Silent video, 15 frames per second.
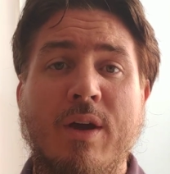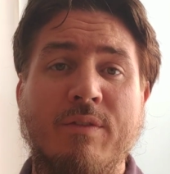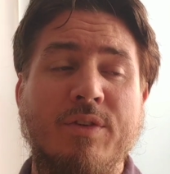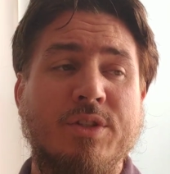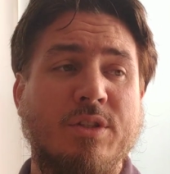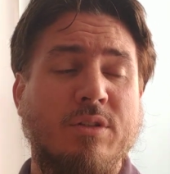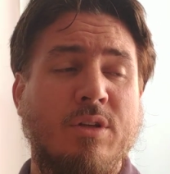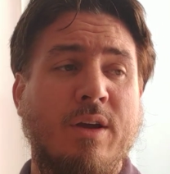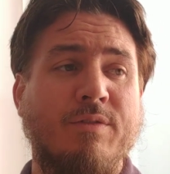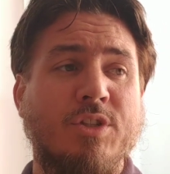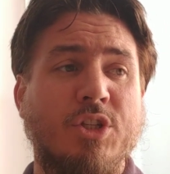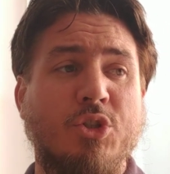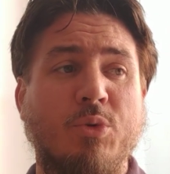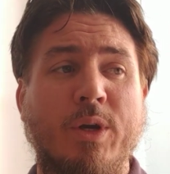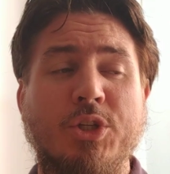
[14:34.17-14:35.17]
You have a, you have
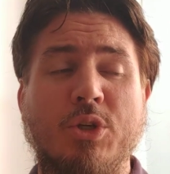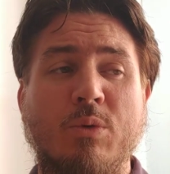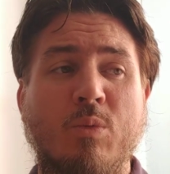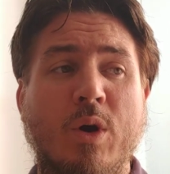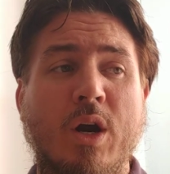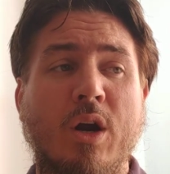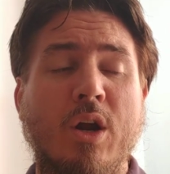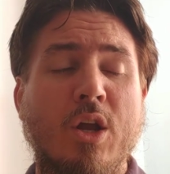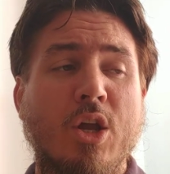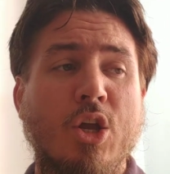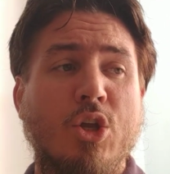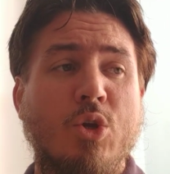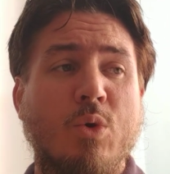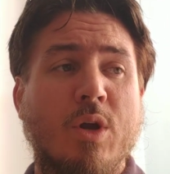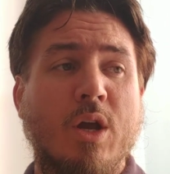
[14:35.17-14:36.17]
a situation where
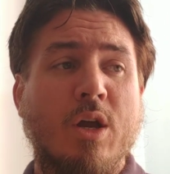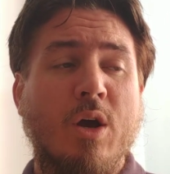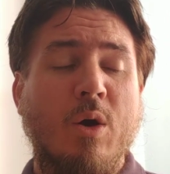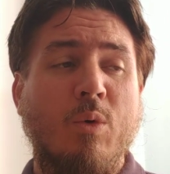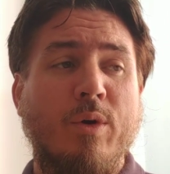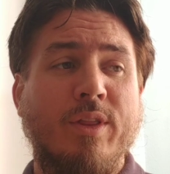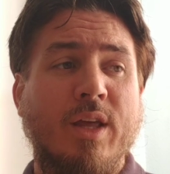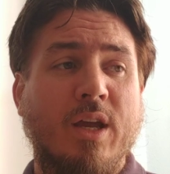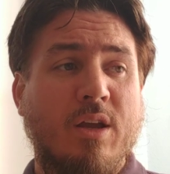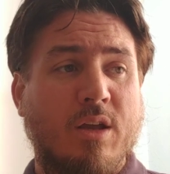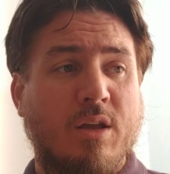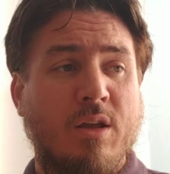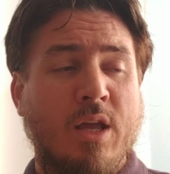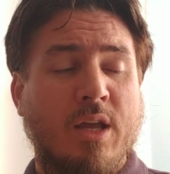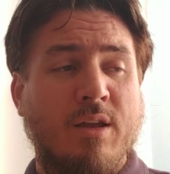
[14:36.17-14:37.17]
you can go with a,
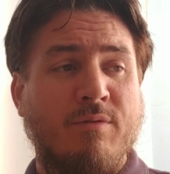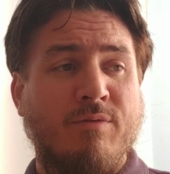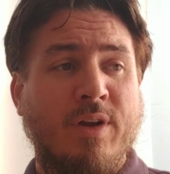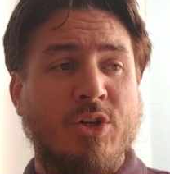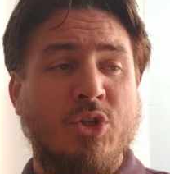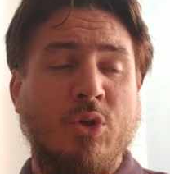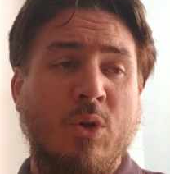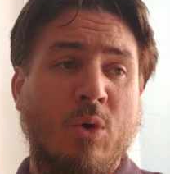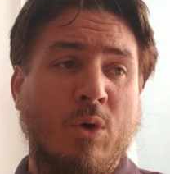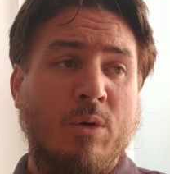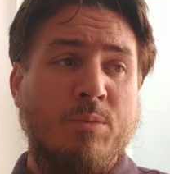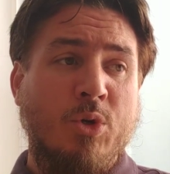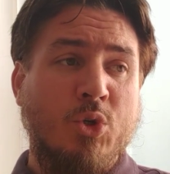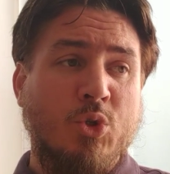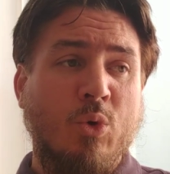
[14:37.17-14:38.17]
a conventional or
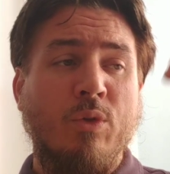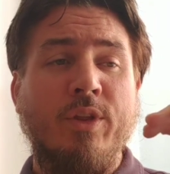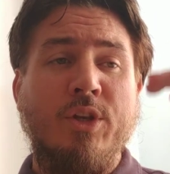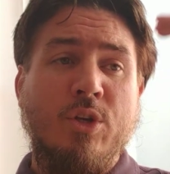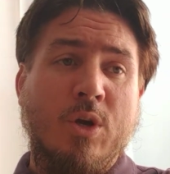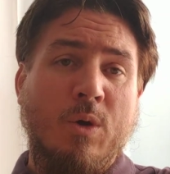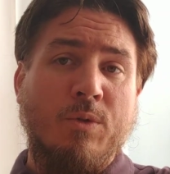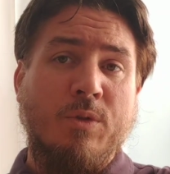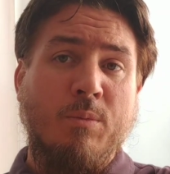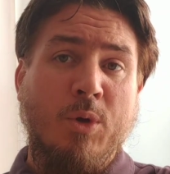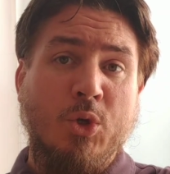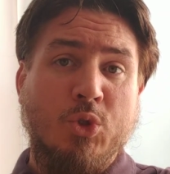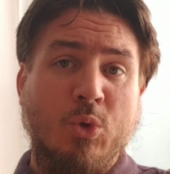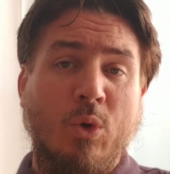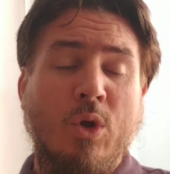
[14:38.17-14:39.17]
a mutual, then you go with a
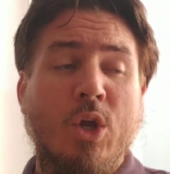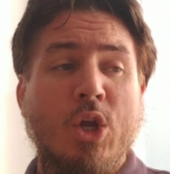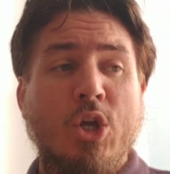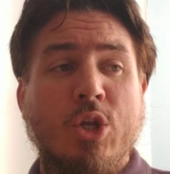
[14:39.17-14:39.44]
mutual.